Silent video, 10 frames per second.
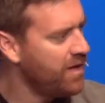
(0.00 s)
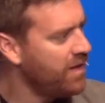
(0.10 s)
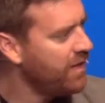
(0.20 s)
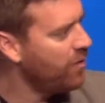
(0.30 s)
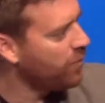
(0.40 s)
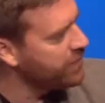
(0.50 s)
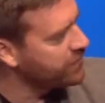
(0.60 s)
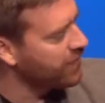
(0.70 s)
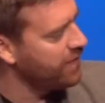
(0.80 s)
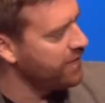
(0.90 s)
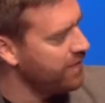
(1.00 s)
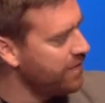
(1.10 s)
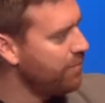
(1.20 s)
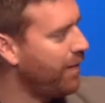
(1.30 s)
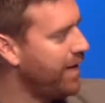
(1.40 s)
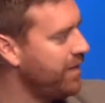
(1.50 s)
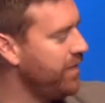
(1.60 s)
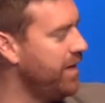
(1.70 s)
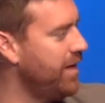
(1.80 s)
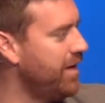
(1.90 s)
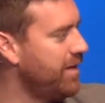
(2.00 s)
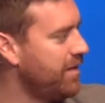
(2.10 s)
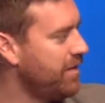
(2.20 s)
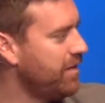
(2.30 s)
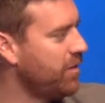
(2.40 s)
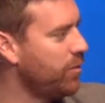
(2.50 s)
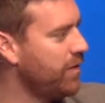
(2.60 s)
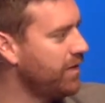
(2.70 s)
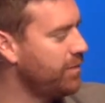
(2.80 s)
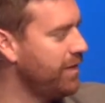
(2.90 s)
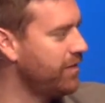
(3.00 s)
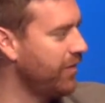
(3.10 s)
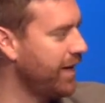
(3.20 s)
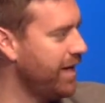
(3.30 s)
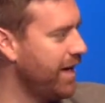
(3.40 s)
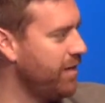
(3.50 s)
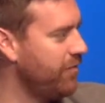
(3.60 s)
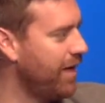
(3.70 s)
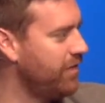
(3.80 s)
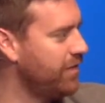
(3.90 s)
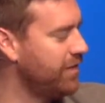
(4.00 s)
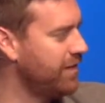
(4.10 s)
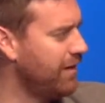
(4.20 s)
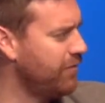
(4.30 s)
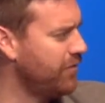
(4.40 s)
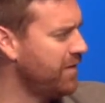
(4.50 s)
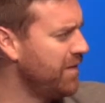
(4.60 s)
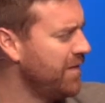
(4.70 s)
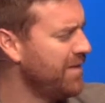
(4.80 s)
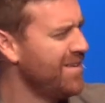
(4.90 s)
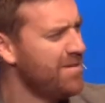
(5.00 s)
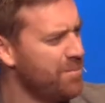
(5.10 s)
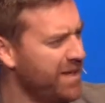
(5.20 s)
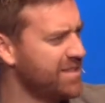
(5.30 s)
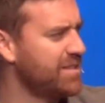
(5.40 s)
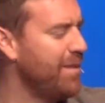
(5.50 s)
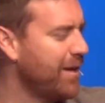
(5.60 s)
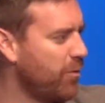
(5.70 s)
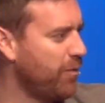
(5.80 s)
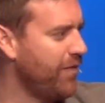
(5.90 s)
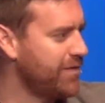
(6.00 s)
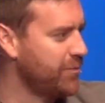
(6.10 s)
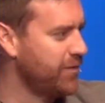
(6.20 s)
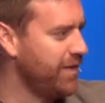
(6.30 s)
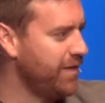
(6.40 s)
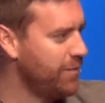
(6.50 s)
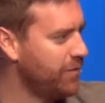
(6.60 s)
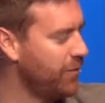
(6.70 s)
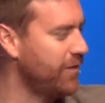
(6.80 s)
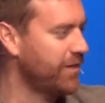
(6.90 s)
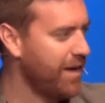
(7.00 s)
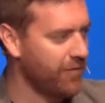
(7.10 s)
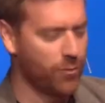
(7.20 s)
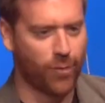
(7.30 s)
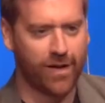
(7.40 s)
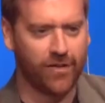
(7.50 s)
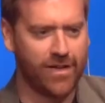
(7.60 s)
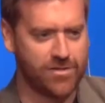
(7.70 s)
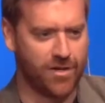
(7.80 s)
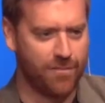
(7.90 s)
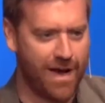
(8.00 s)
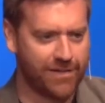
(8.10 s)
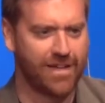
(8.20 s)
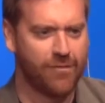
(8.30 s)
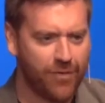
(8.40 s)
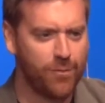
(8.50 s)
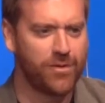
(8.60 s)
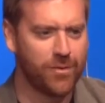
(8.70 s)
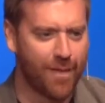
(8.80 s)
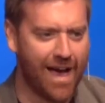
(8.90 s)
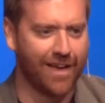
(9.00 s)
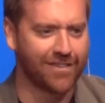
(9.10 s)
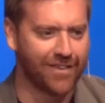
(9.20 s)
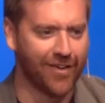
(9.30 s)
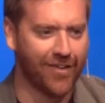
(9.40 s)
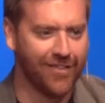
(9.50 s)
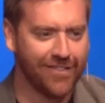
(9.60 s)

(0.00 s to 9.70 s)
They don't want us buying the really expensive, like, N95s and stuff because the medical professionals need them, so there's kind of no regulation on masks. Have fun with your mask, you know?